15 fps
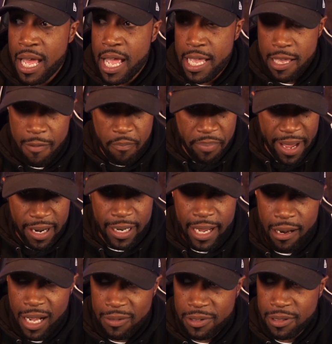you better get
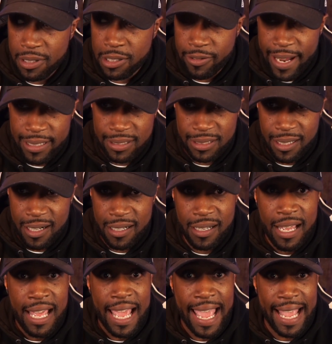off to a great start
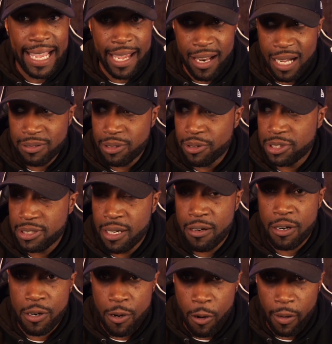and get off to a start
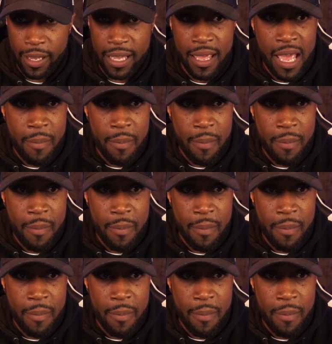early,